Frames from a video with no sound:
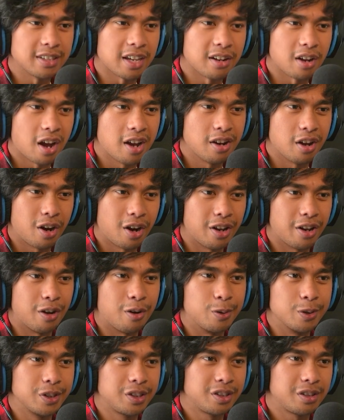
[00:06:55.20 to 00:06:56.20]
I, I know I know
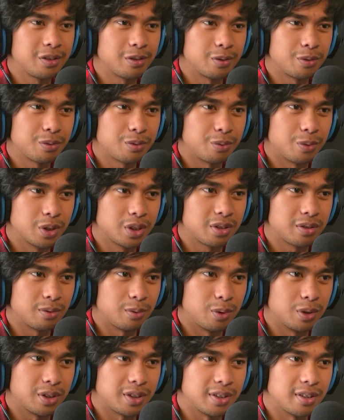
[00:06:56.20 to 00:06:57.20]
what's what's
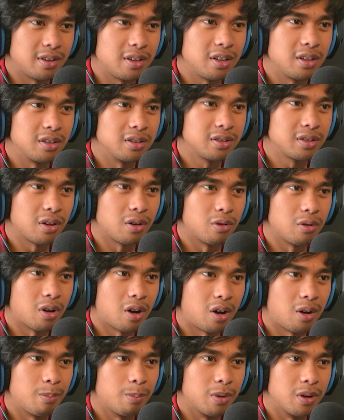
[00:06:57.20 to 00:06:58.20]
what's the deal's going
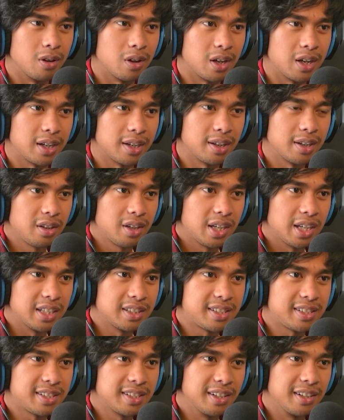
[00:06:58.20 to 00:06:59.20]
on, but like it's
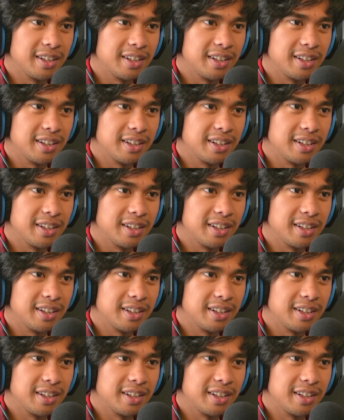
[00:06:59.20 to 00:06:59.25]
still